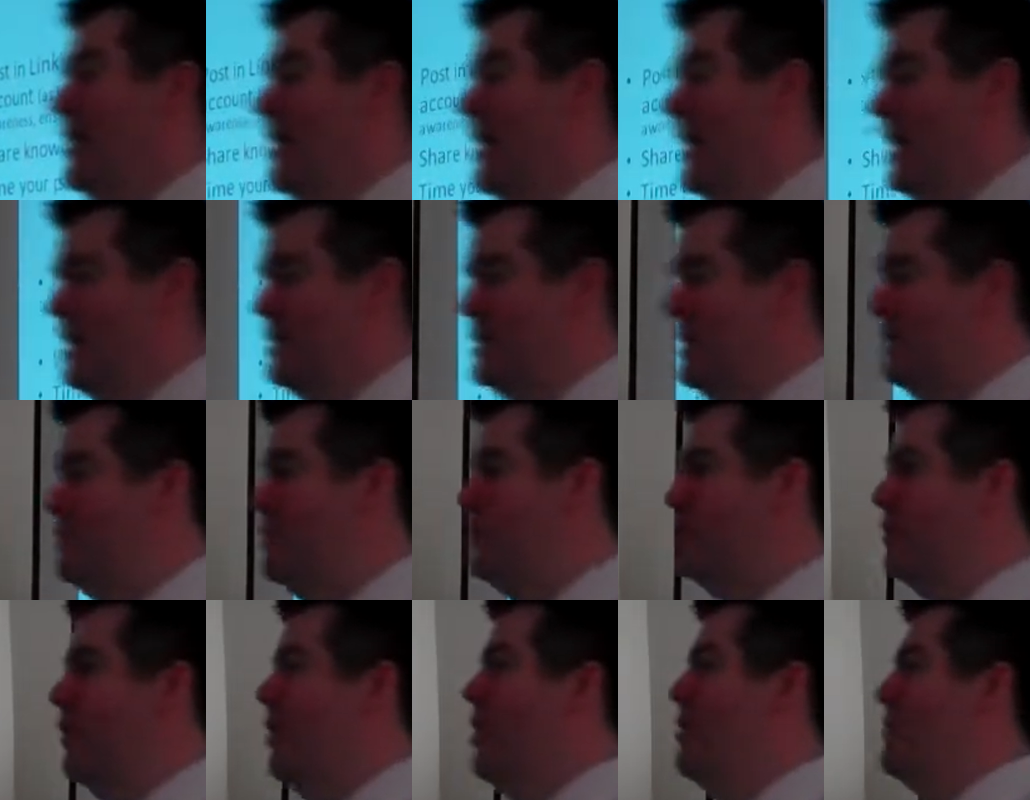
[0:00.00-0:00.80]
And actually, if
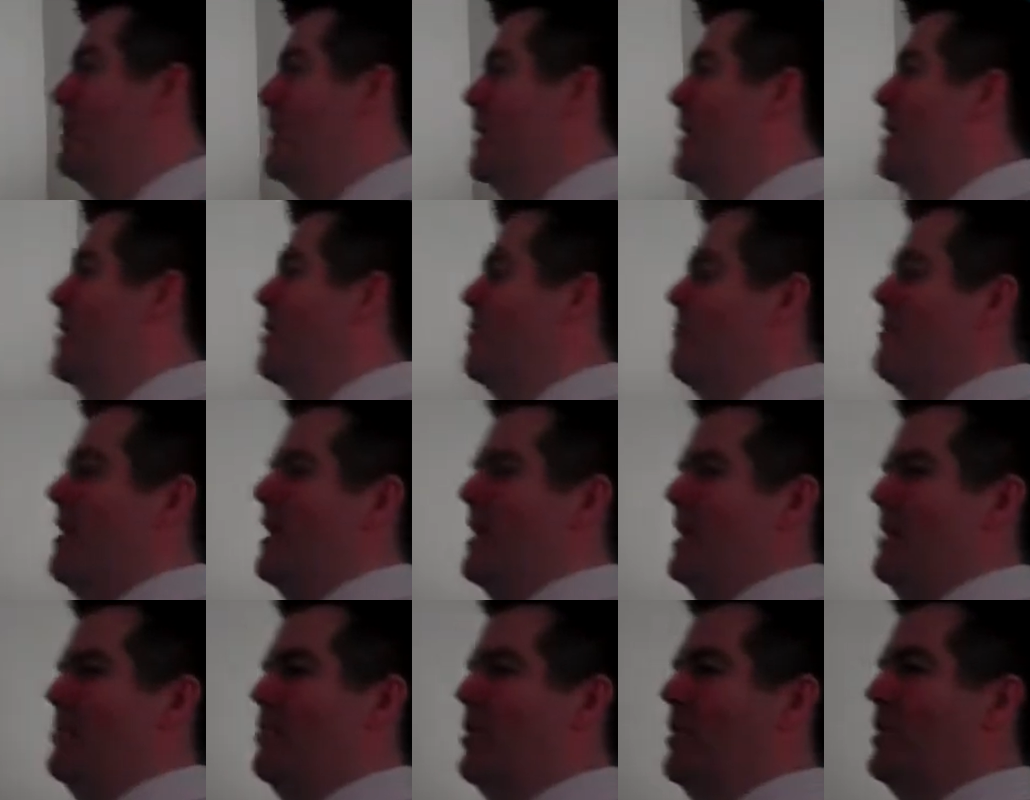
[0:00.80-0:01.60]
you time it
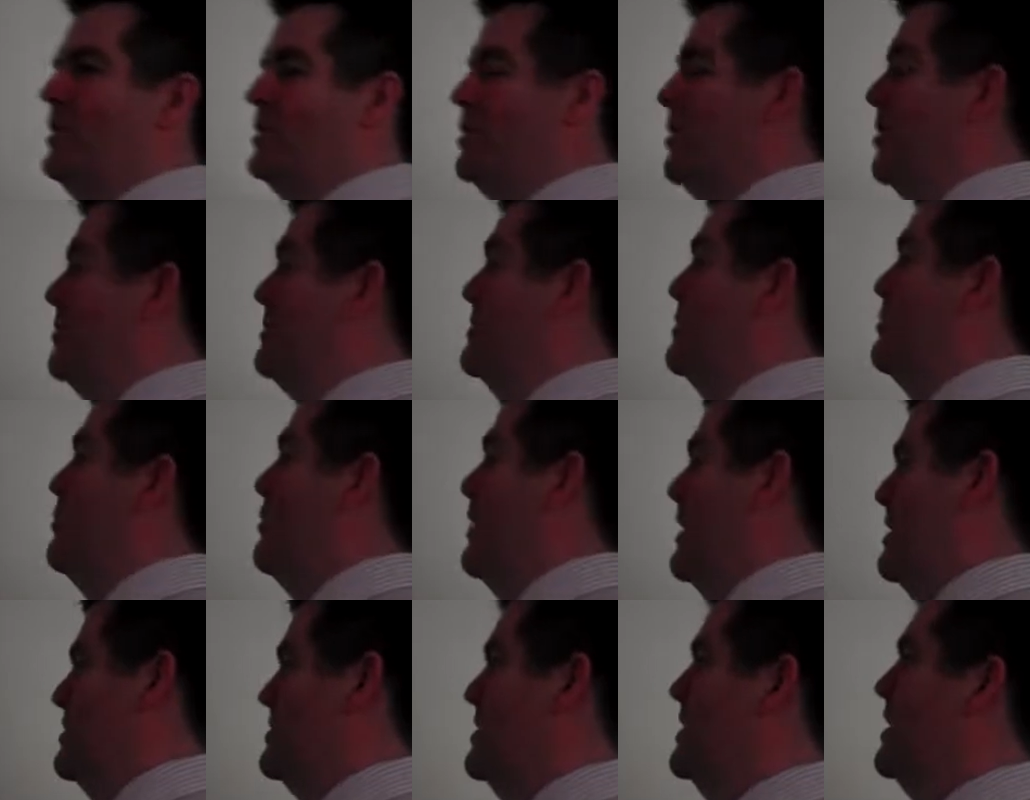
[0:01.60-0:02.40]
incorrectly, by the time
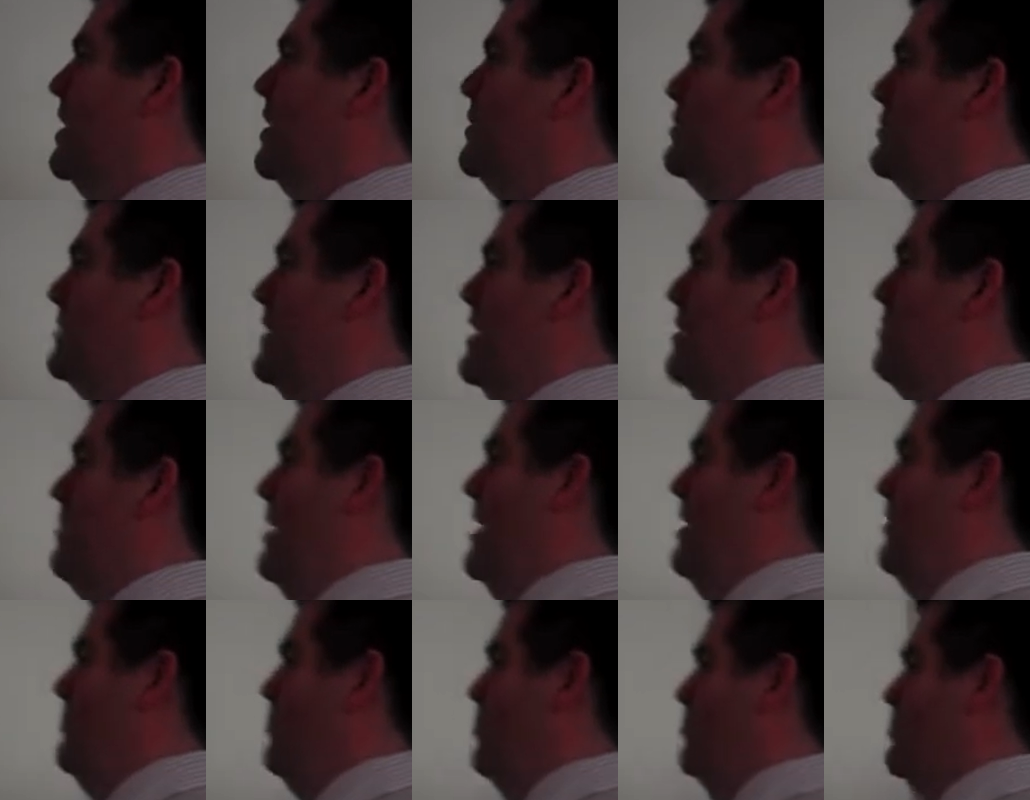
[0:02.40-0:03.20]
someone actually goes to their
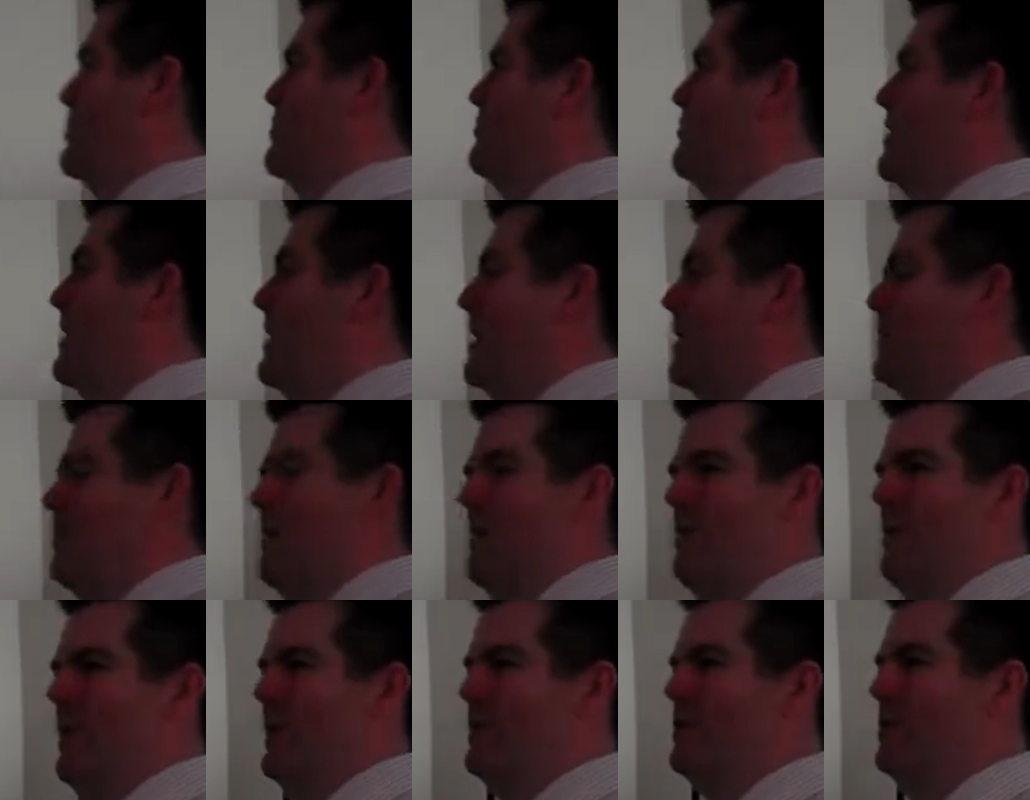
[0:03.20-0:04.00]
platform to read it,
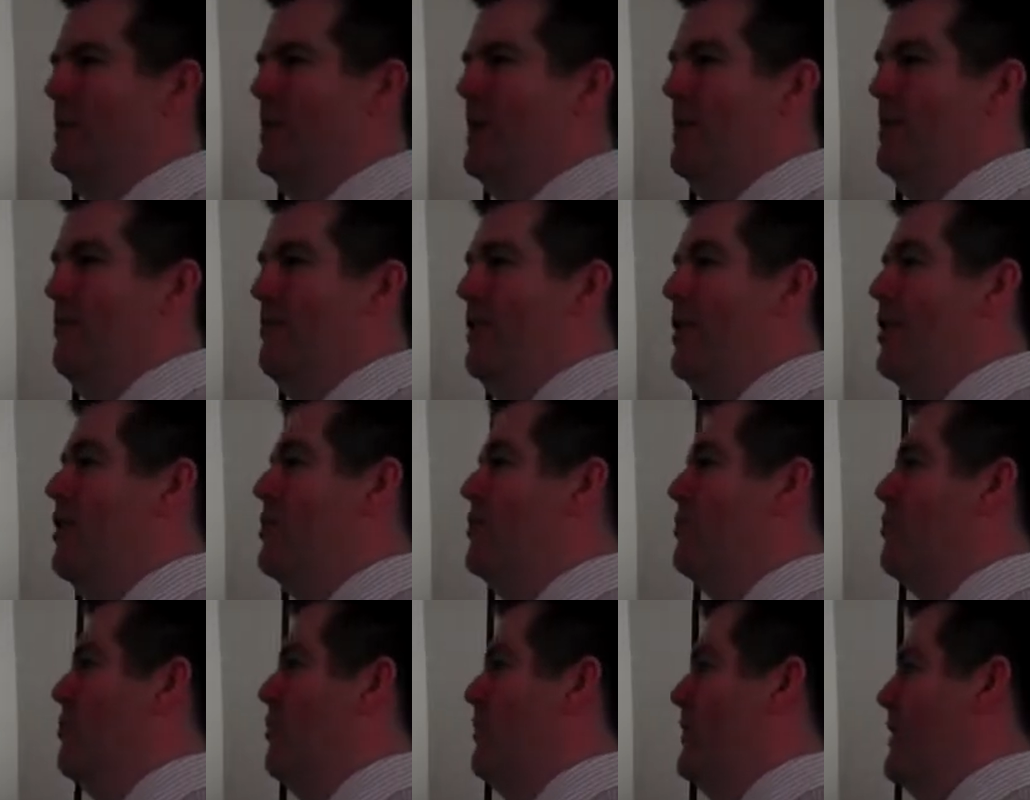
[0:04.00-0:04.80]
whether that's on their
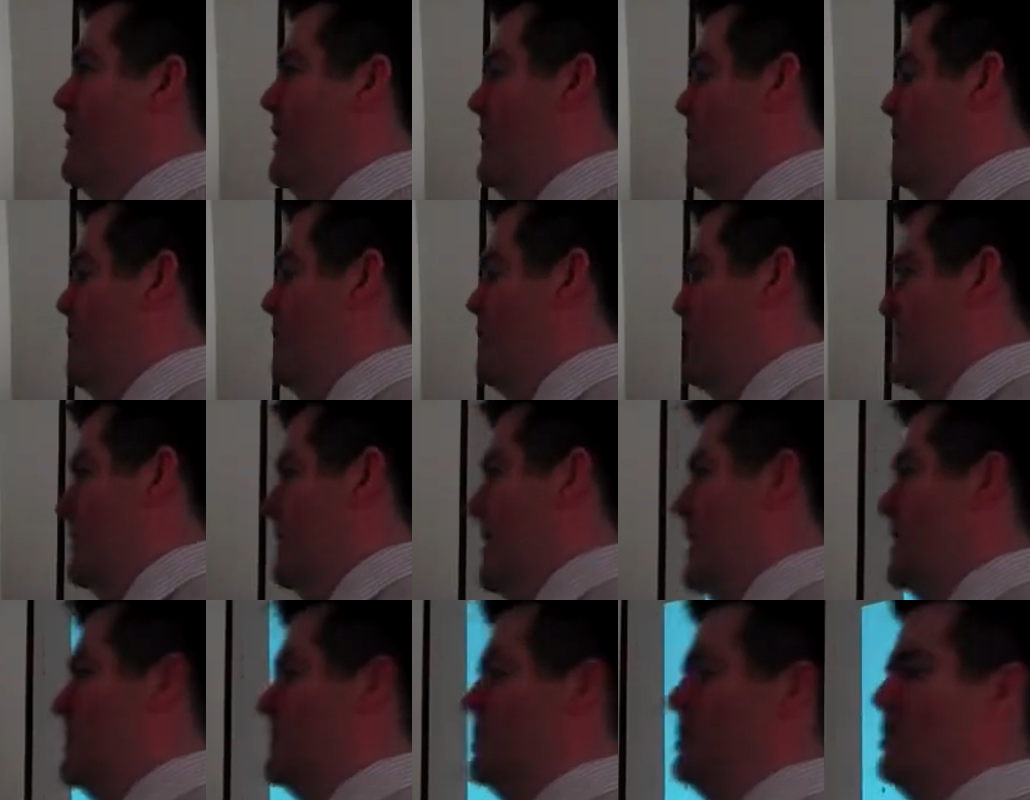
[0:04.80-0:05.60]
phone or on their
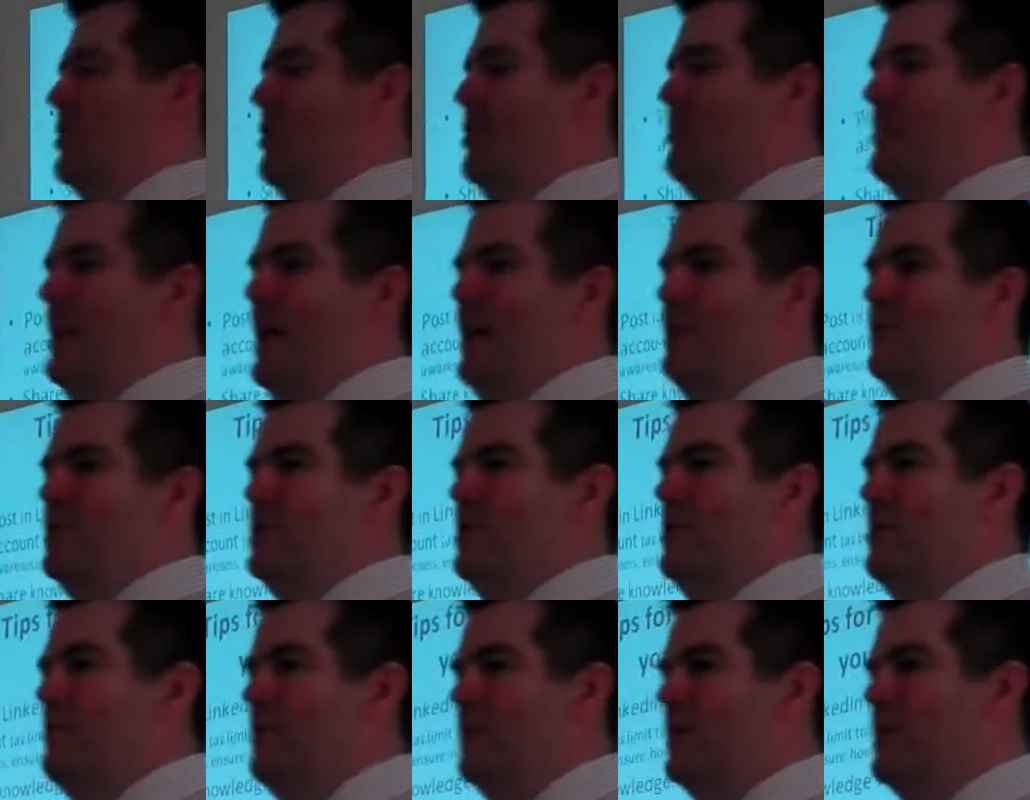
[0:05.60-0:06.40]
desktop,
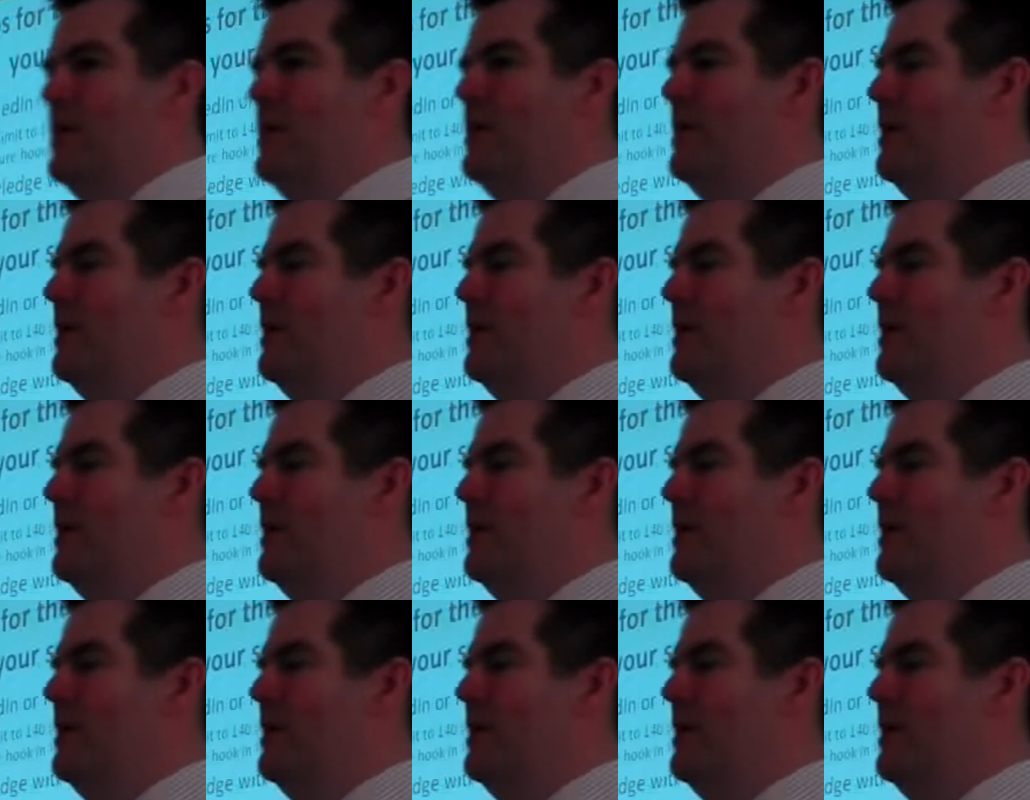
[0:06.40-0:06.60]
laptop,